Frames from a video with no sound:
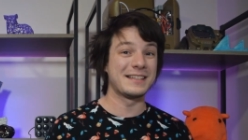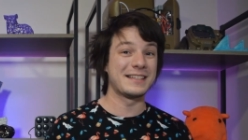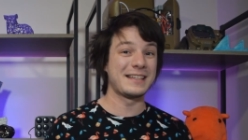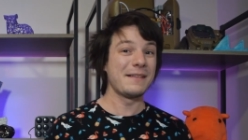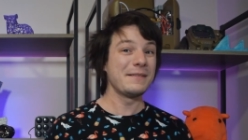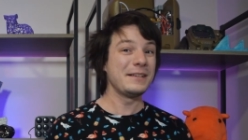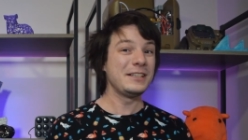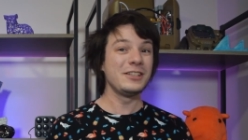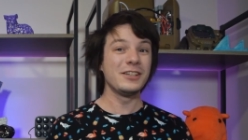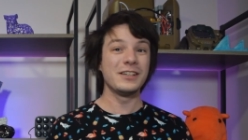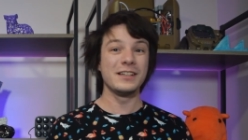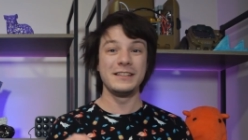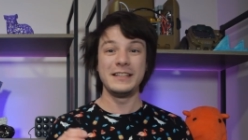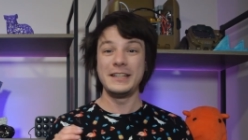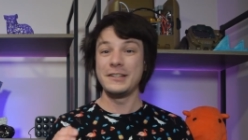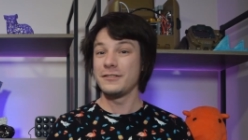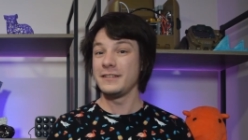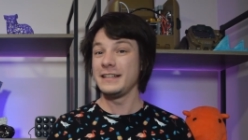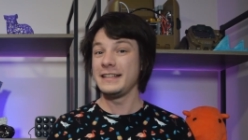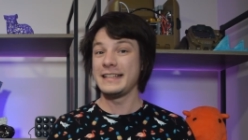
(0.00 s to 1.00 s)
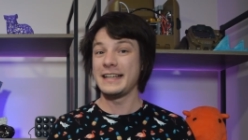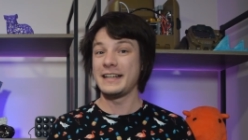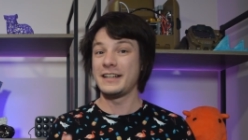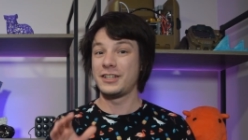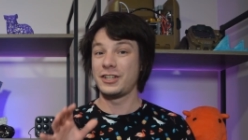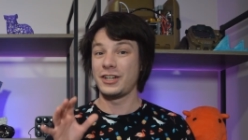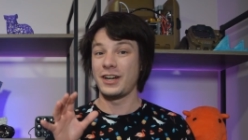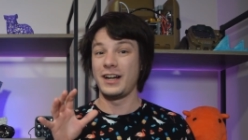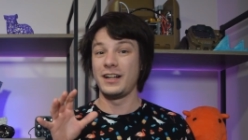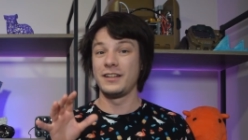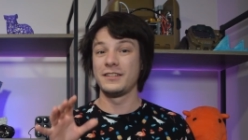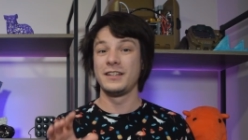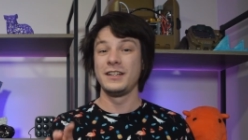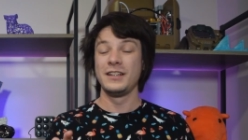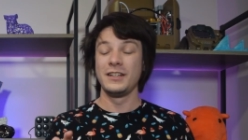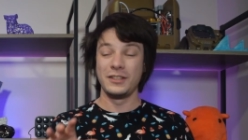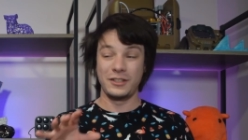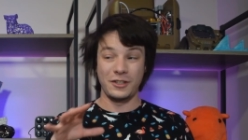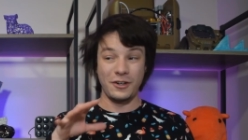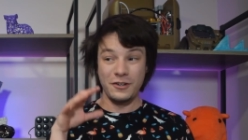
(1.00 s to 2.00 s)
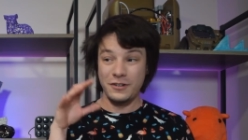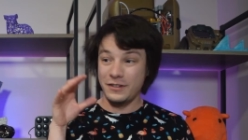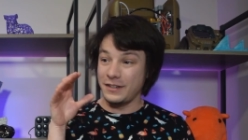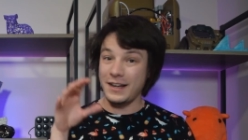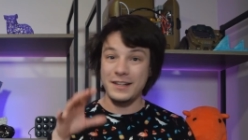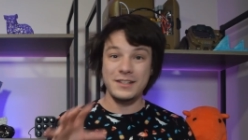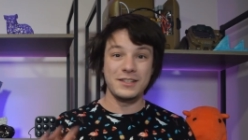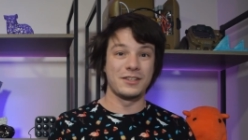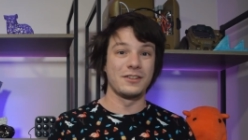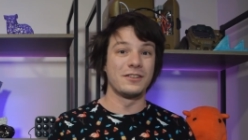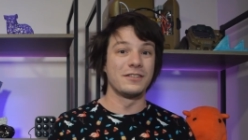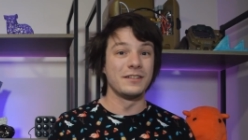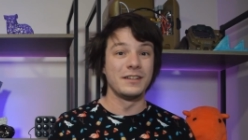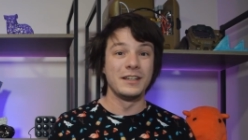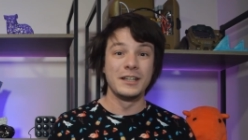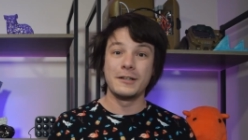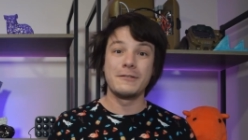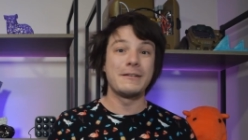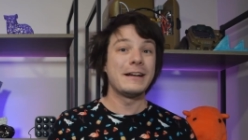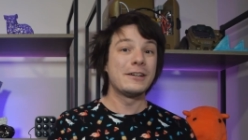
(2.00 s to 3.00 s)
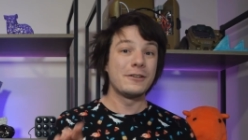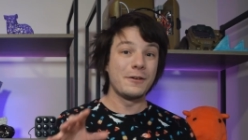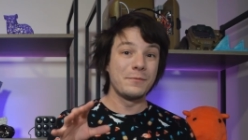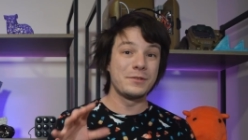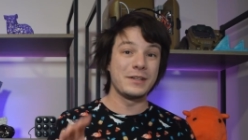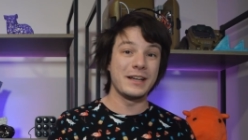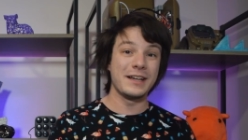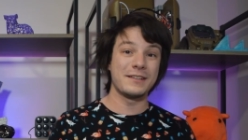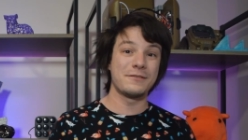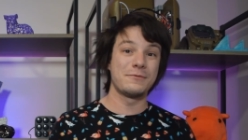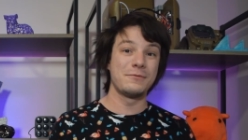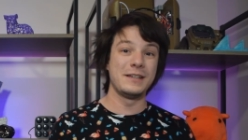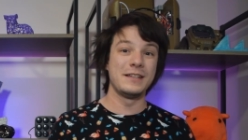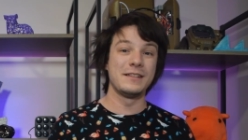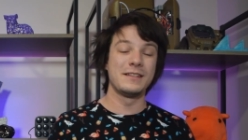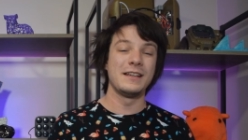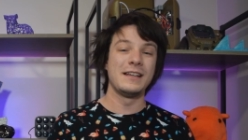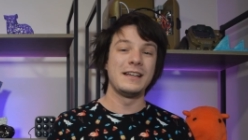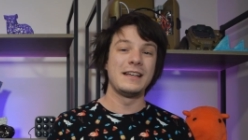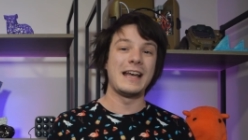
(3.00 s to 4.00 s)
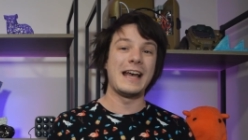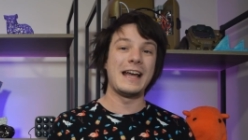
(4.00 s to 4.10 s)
something you could literally let a child go nuts on, create objects with,